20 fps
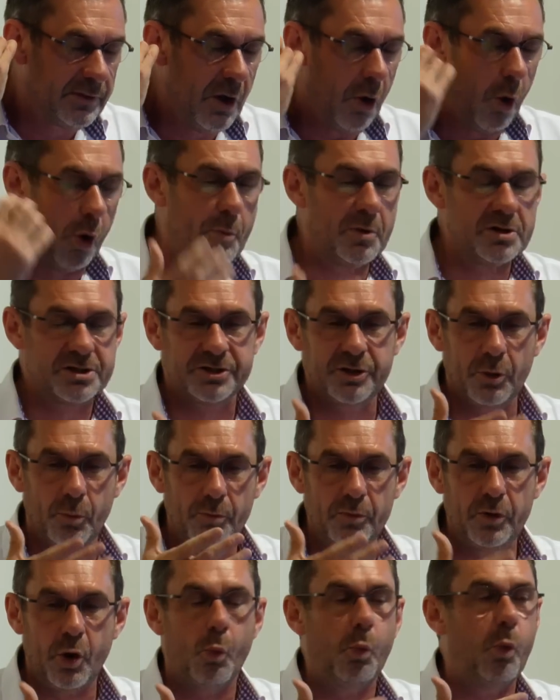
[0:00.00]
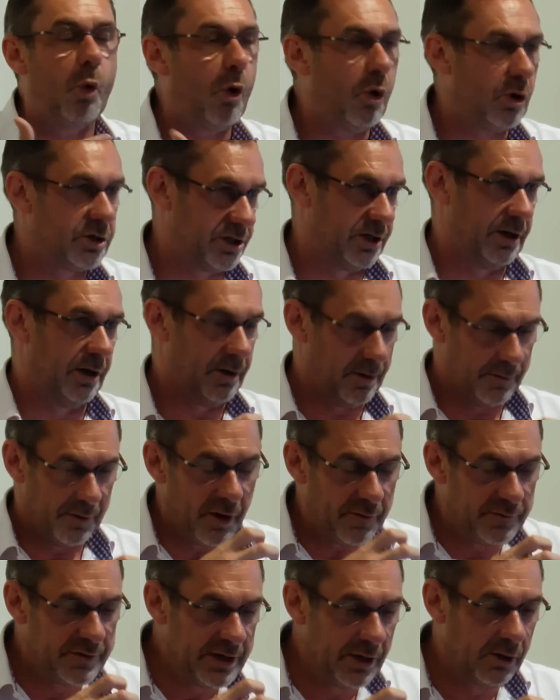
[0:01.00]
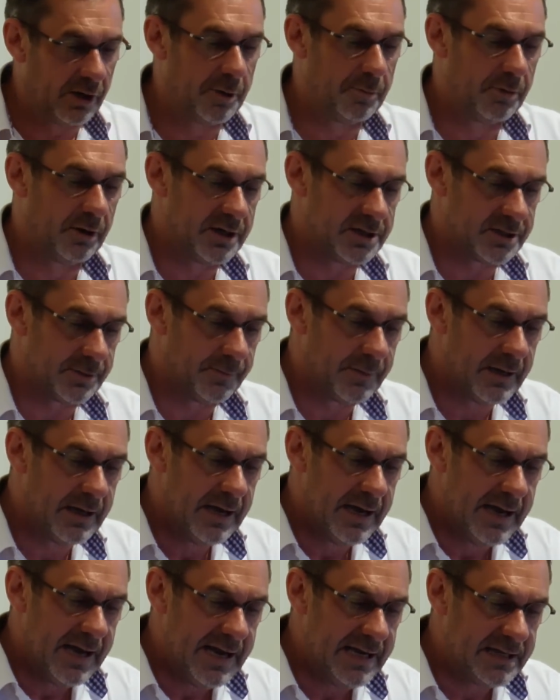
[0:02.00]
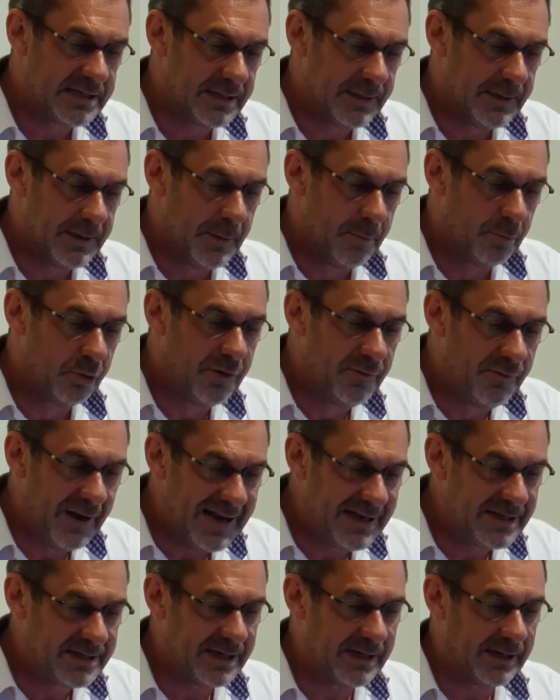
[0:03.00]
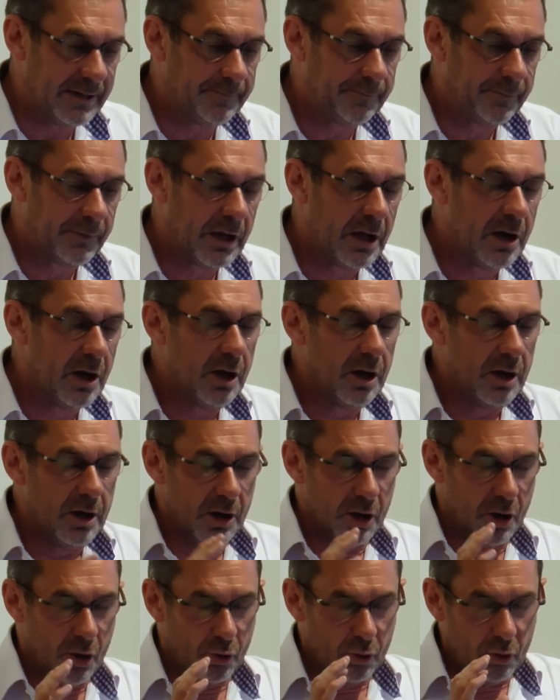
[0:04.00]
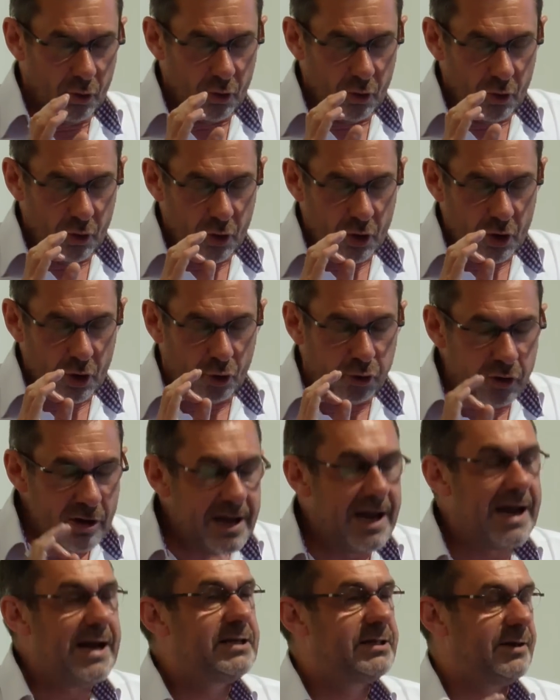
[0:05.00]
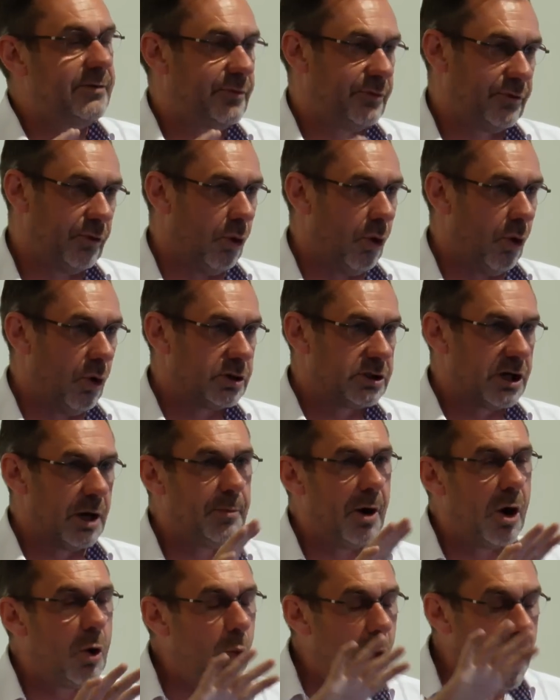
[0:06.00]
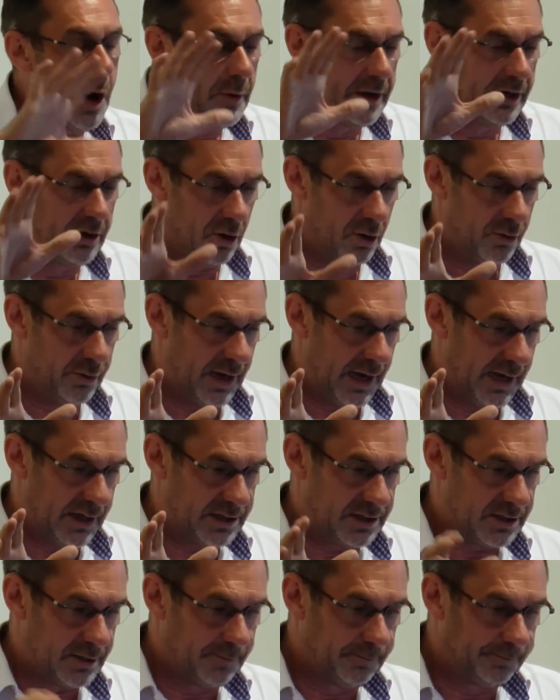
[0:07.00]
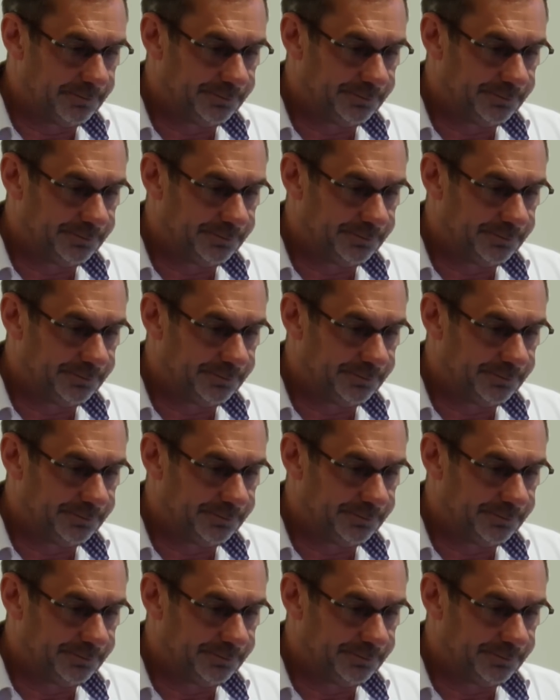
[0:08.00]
almost the water of neoliberalism is preventing creative thought about where we go next.